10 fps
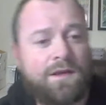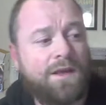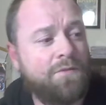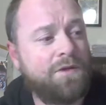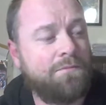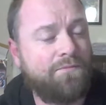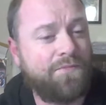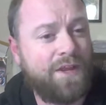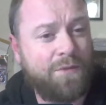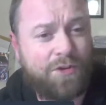can
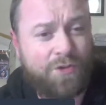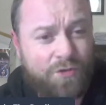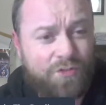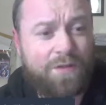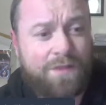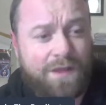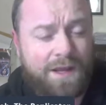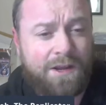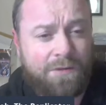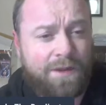we do something
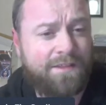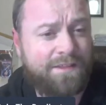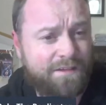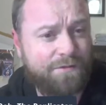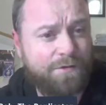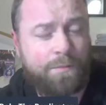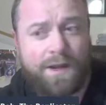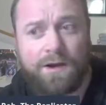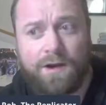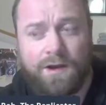here to make this look
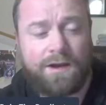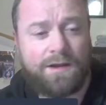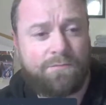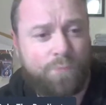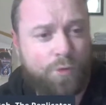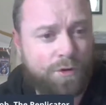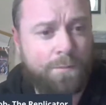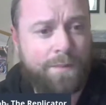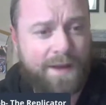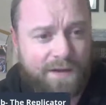better,
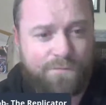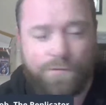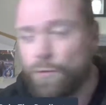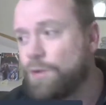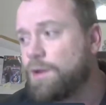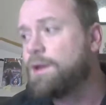more impactful?